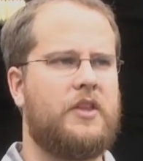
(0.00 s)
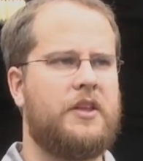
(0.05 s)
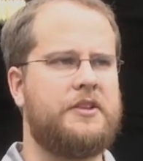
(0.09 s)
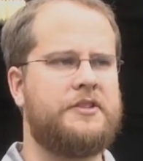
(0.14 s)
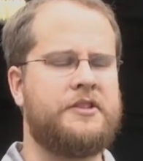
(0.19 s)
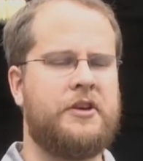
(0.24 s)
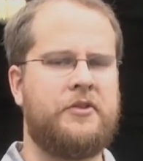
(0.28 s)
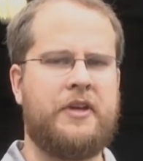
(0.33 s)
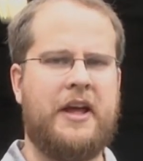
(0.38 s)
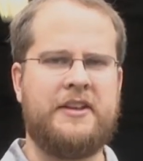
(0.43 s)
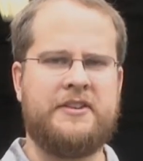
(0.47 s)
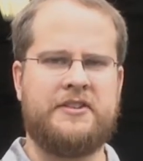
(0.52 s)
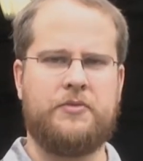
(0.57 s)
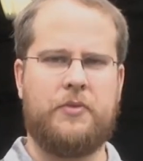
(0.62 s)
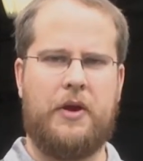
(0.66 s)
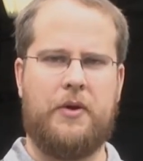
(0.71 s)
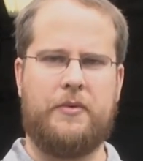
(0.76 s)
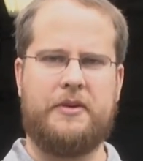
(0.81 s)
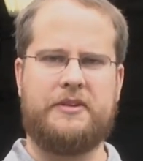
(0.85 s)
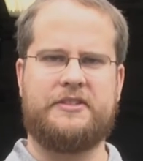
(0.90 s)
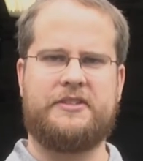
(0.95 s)
So that's the
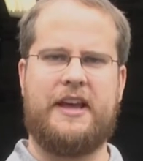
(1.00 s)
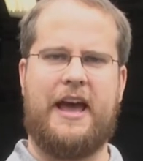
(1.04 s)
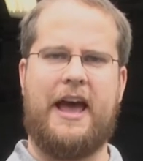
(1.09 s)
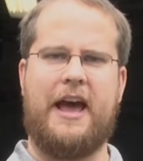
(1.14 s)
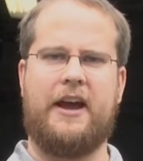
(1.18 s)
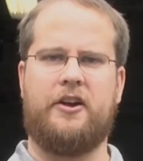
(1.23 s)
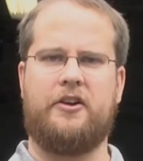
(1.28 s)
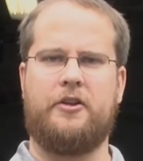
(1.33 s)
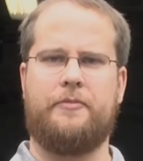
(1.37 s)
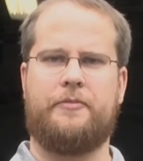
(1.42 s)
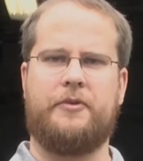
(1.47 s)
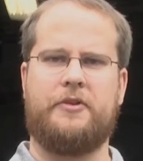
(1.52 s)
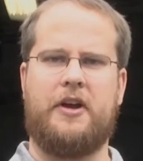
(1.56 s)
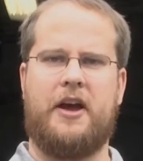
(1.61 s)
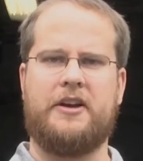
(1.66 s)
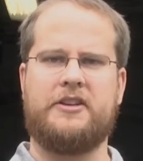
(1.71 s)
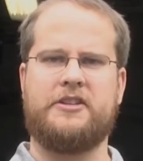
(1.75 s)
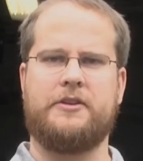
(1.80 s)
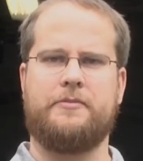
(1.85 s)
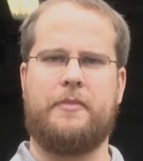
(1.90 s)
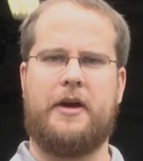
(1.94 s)
way we stagger the
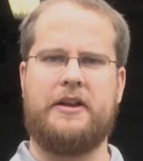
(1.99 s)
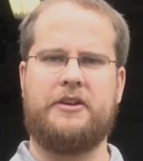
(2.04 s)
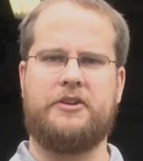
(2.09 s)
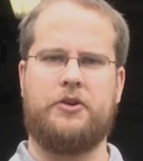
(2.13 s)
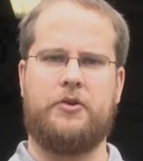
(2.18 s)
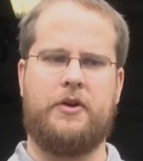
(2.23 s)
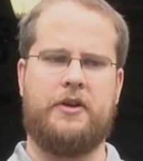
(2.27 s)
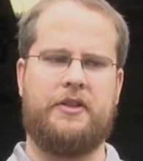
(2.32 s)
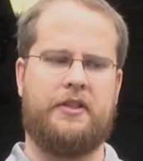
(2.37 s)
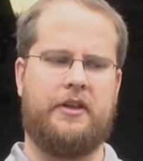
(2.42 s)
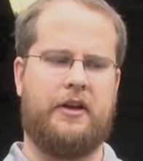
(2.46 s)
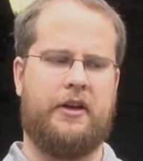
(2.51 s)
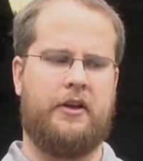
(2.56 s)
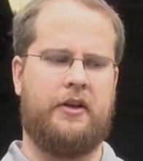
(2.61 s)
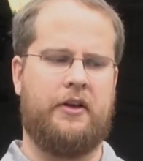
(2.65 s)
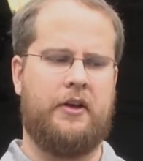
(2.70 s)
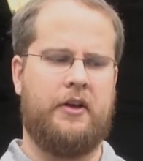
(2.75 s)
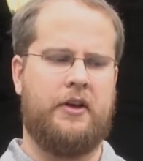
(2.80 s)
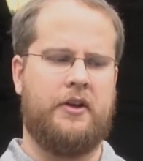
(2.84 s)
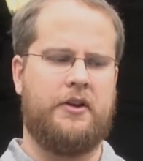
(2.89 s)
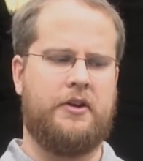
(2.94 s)
production. By doing the
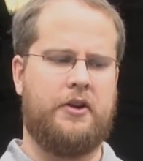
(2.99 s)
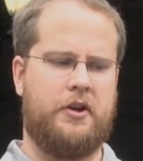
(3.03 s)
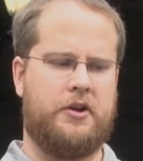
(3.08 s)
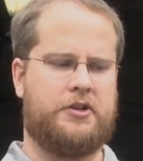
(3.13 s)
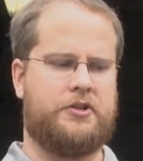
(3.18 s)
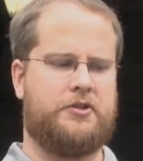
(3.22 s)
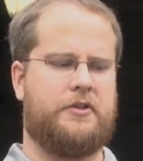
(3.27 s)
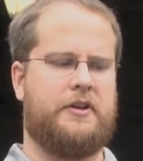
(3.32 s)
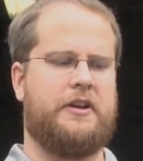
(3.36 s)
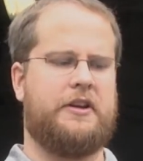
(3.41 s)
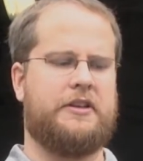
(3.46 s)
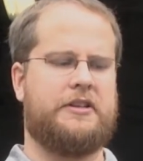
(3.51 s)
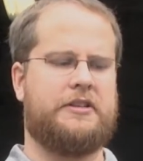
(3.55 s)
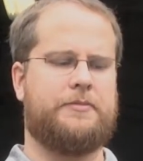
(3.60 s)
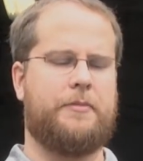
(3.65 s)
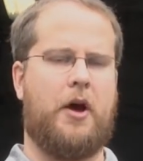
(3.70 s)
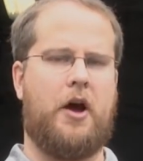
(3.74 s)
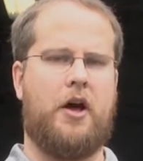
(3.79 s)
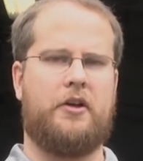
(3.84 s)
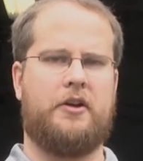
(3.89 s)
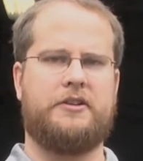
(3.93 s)
nursery in a
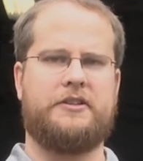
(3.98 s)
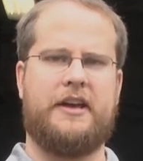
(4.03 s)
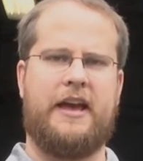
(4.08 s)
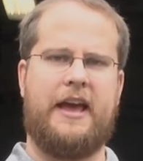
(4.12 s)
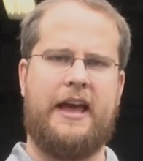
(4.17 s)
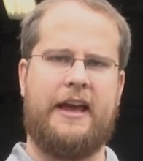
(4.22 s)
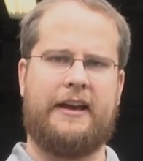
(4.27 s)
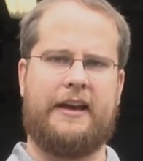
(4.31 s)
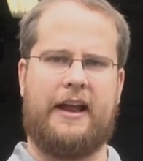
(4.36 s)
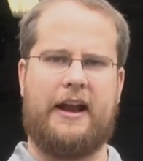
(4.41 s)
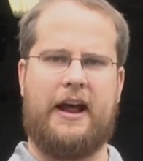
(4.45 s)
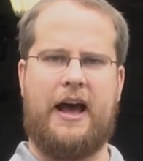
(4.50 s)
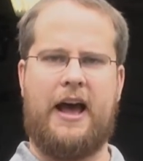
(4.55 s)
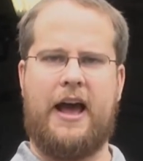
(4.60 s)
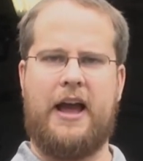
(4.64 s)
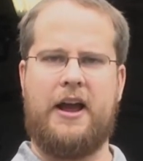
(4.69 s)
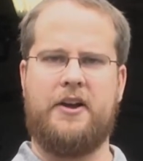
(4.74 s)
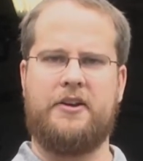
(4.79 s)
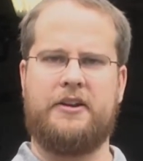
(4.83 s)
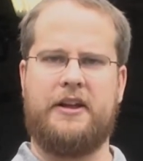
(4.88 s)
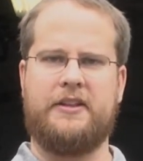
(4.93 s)
smaller tank at a
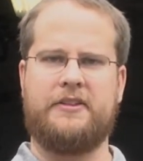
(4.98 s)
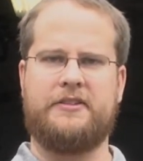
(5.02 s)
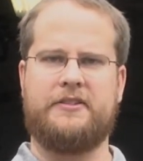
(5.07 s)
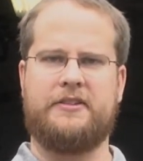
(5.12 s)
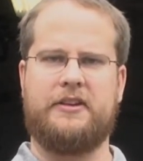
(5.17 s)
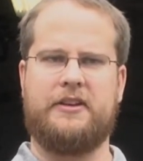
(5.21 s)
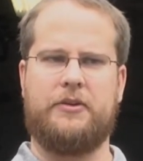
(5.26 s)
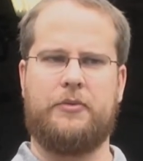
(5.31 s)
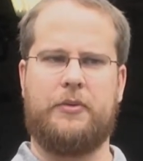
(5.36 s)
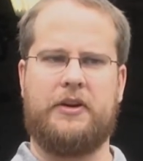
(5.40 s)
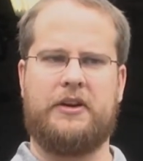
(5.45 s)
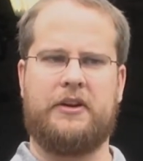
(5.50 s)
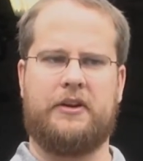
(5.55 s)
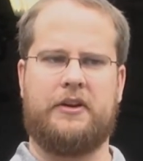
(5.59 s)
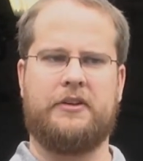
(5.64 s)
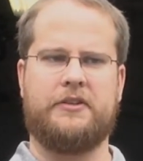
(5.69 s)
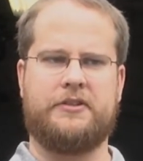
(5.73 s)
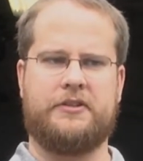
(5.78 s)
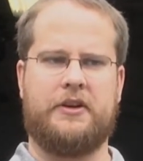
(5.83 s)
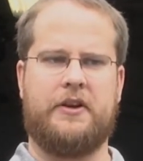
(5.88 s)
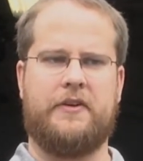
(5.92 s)
higher density, we can
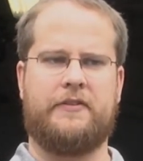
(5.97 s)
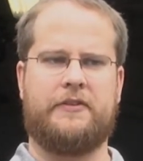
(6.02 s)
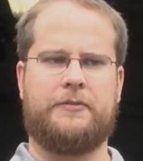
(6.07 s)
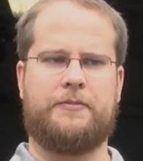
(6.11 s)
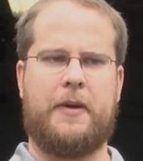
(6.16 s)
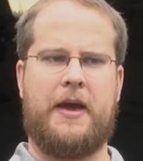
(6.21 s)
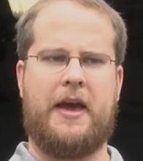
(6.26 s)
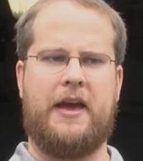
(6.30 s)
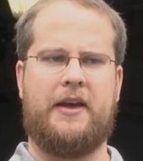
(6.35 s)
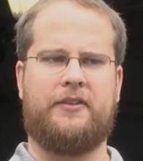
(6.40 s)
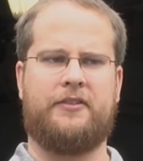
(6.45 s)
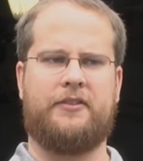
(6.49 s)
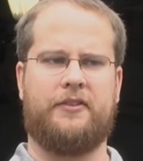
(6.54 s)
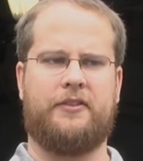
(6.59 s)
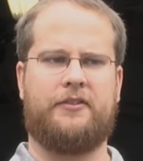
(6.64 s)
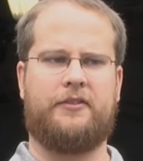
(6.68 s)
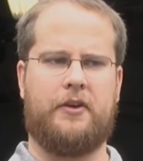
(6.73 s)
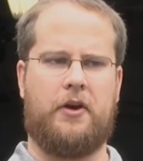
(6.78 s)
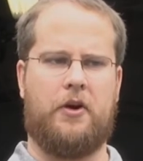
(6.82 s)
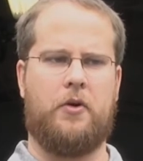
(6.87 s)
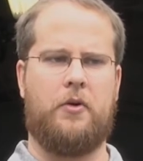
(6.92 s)
conserve space. And
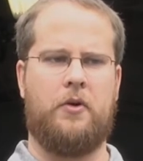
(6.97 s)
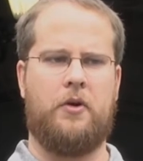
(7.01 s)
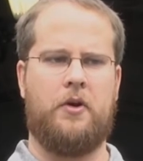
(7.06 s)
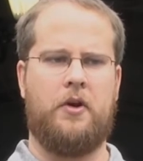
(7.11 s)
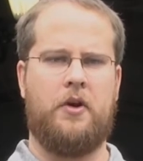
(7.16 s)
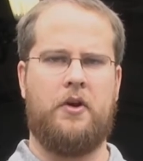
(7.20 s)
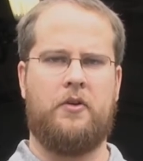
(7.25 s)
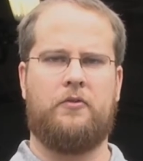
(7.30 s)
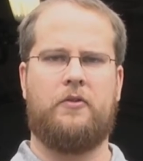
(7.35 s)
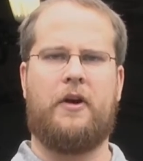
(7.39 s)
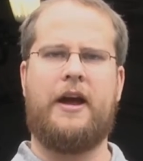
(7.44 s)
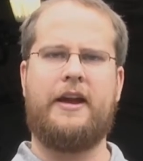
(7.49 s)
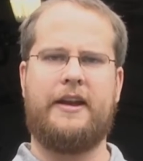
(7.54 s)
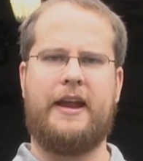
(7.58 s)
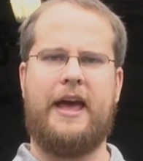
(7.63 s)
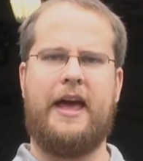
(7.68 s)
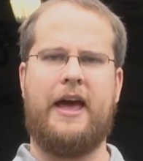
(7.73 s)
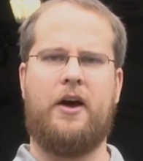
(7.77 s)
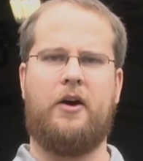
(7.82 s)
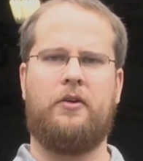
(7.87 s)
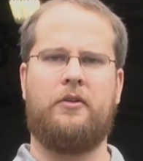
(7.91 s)
so right
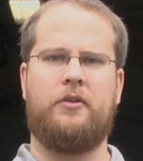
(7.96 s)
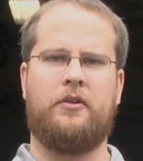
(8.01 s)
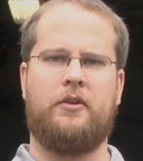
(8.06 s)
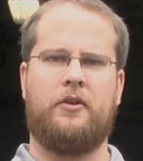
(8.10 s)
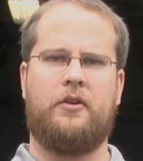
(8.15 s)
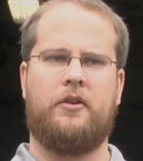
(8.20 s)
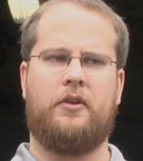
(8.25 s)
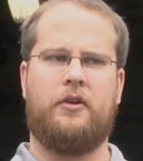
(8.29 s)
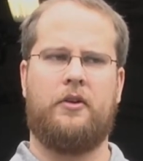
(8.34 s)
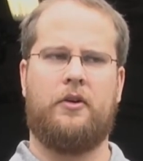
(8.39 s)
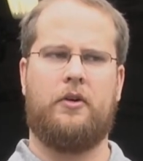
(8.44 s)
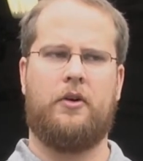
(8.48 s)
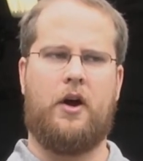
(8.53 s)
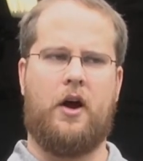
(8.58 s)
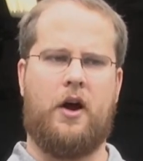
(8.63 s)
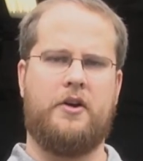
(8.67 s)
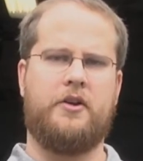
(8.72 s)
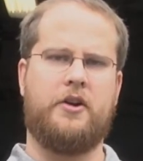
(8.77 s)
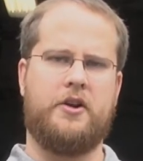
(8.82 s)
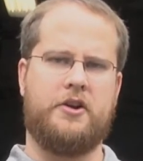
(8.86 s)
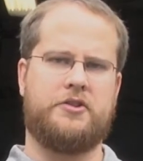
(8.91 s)
now,
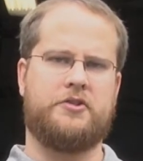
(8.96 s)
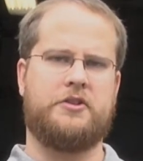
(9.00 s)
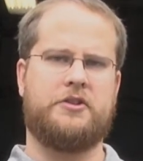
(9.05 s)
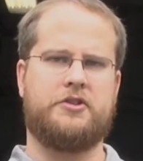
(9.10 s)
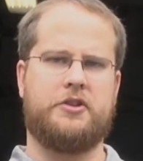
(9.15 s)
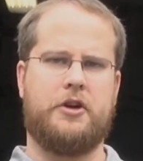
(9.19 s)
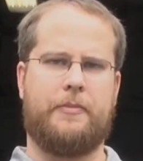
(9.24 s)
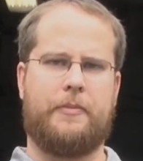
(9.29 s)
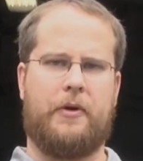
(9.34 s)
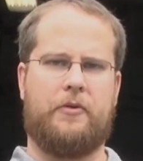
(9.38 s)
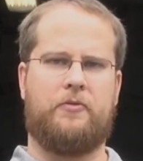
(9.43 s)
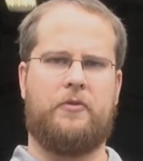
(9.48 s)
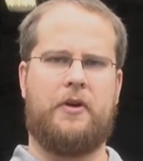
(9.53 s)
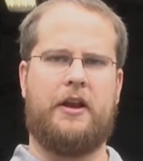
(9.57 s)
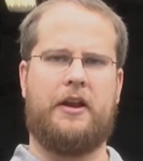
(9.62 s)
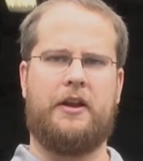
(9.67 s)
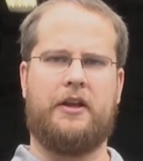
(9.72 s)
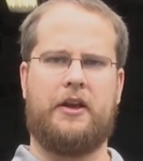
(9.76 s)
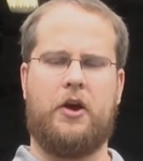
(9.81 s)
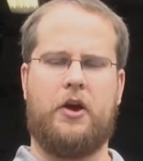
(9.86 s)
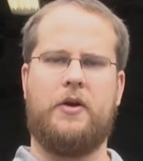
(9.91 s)
our nursery shrimp are
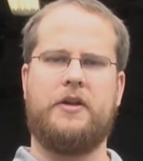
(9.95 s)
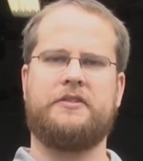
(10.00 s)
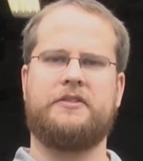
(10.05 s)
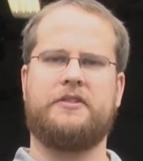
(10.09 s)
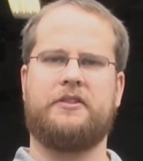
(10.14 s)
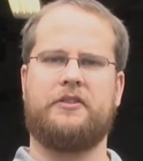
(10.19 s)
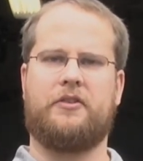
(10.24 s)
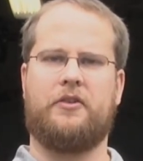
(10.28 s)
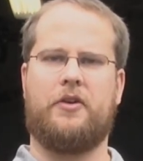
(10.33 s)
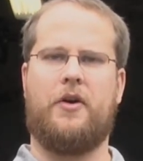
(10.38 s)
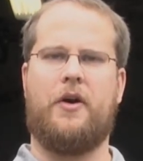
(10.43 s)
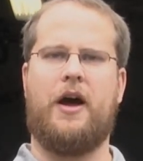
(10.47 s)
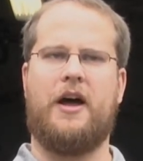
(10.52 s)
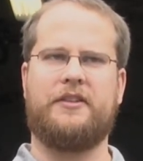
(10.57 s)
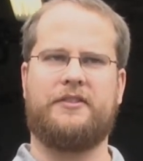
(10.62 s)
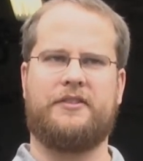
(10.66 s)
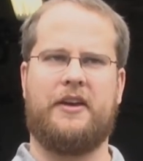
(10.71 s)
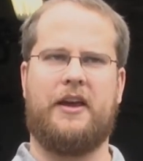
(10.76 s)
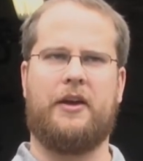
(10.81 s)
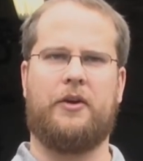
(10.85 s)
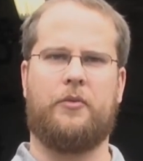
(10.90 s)
ready to go into the
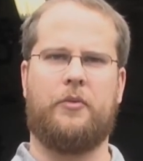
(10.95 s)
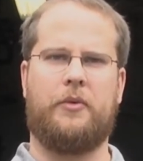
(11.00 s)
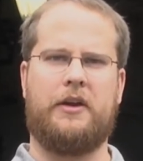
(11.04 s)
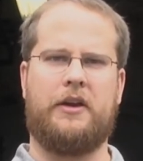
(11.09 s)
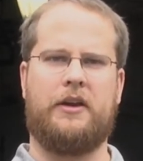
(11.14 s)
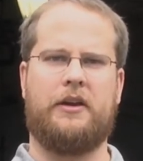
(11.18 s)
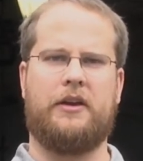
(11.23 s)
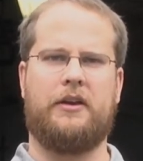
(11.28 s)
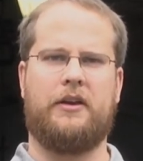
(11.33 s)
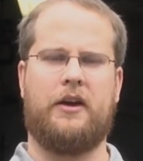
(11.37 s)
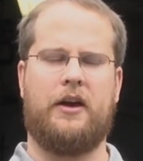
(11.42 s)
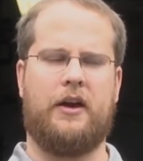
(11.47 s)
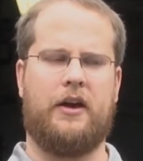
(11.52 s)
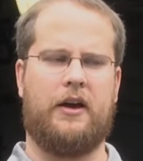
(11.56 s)
grow-out tank. We